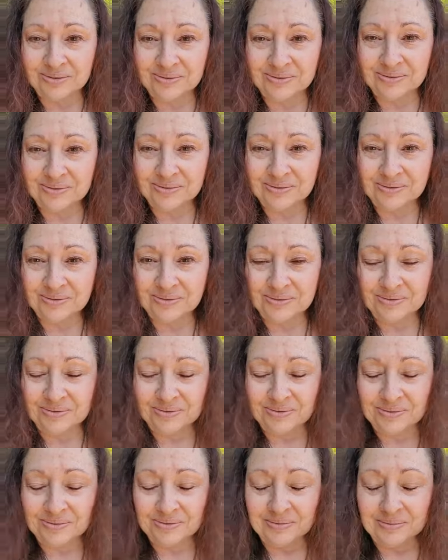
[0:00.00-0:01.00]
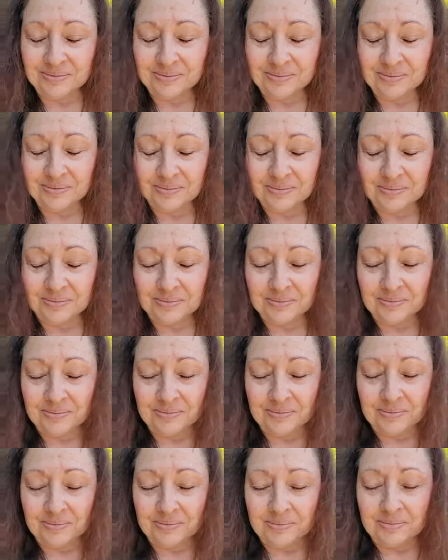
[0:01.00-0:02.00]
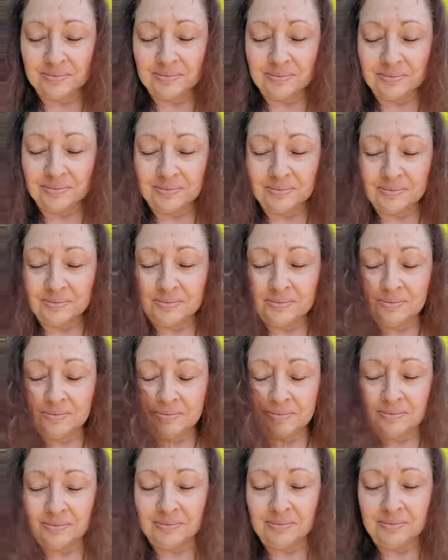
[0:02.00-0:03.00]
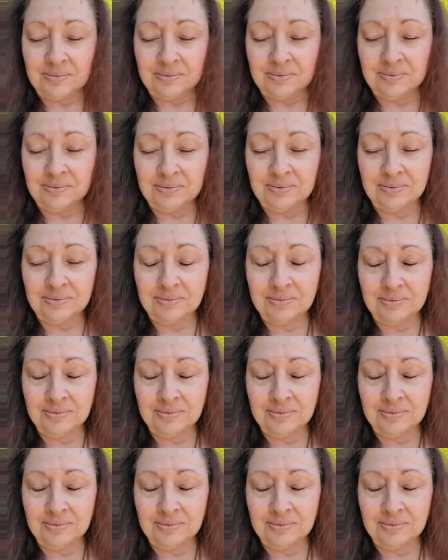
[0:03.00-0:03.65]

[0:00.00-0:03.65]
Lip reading: [no speech]